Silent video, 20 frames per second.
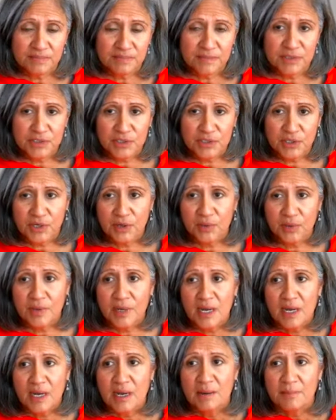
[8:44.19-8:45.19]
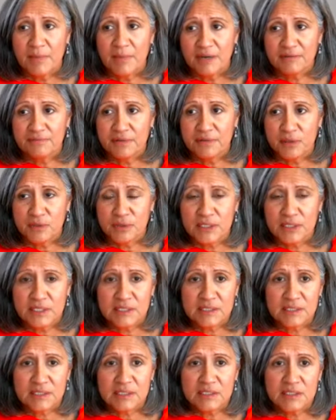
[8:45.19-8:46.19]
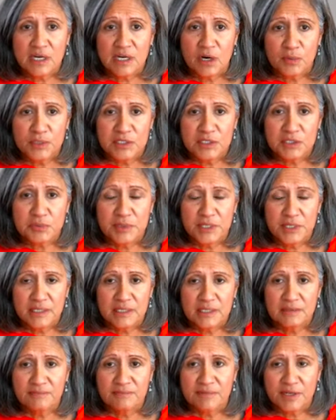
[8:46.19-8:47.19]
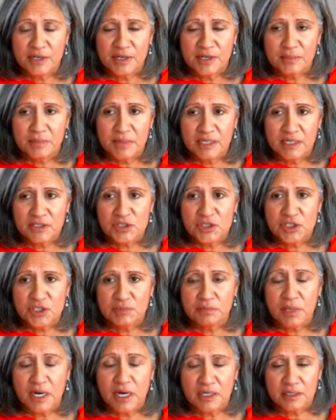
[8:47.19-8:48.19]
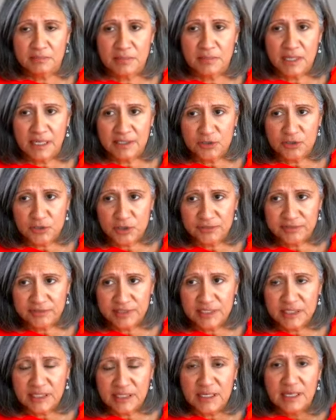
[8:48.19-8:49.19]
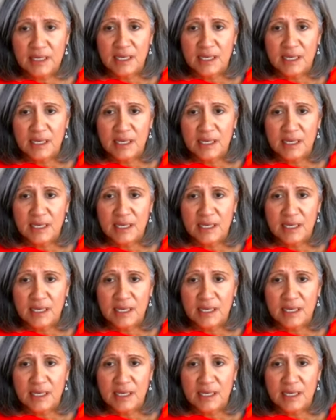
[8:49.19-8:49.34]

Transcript: So my focus has always been very much bottom line driven.